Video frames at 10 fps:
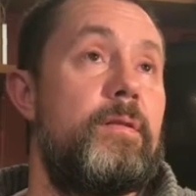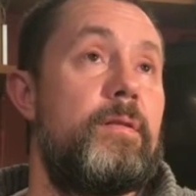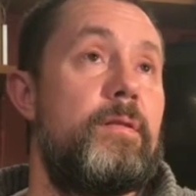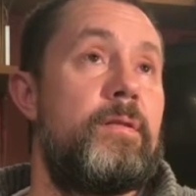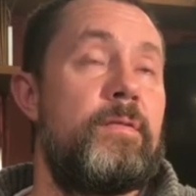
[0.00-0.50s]

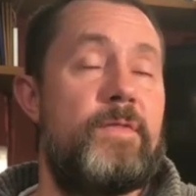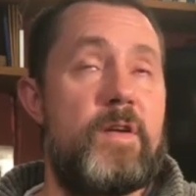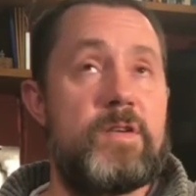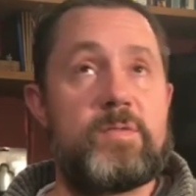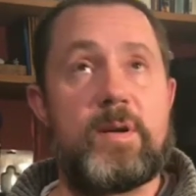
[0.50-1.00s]
the
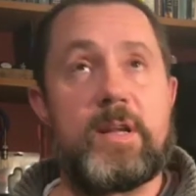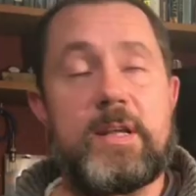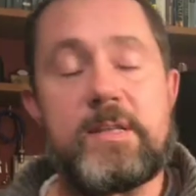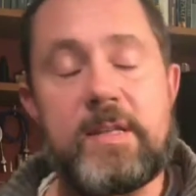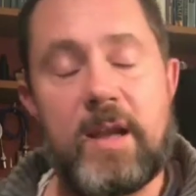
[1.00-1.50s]
first one
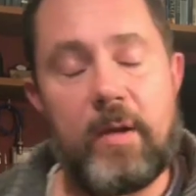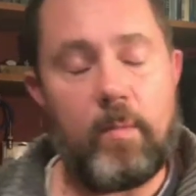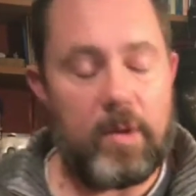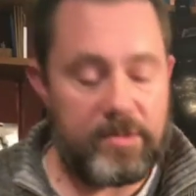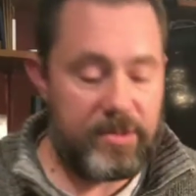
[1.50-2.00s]
is that I
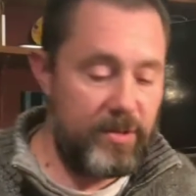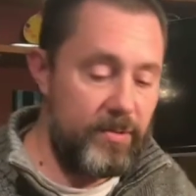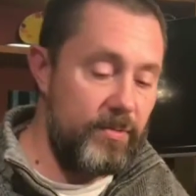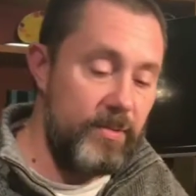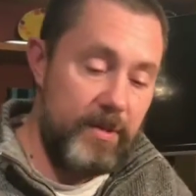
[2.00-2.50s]
want
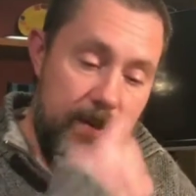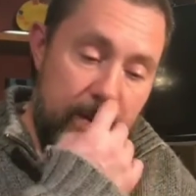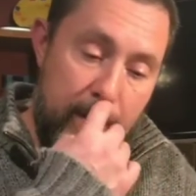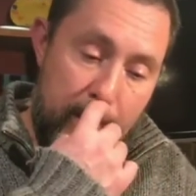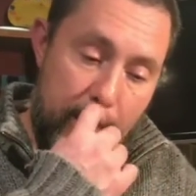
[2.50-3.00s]
to
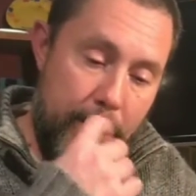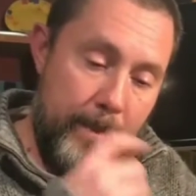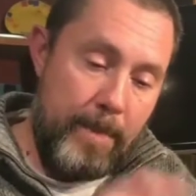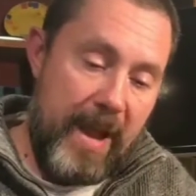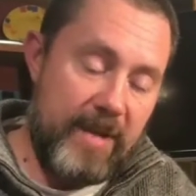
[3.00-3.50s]

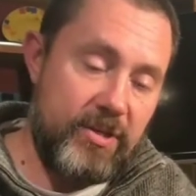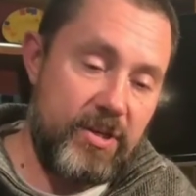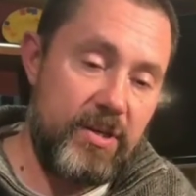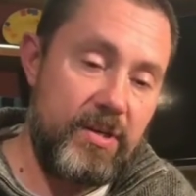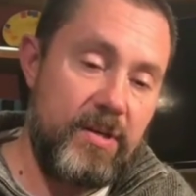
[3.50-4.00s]

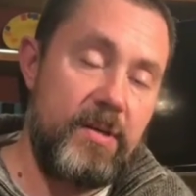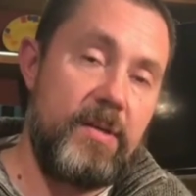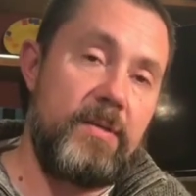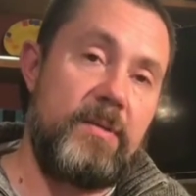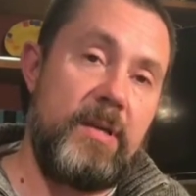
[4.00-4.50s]
match
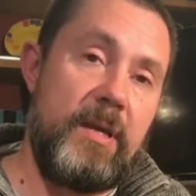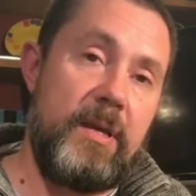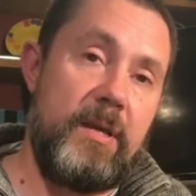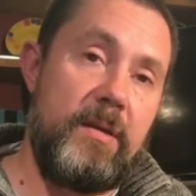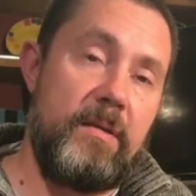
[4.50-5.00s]

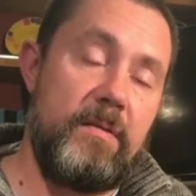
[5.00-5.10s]
the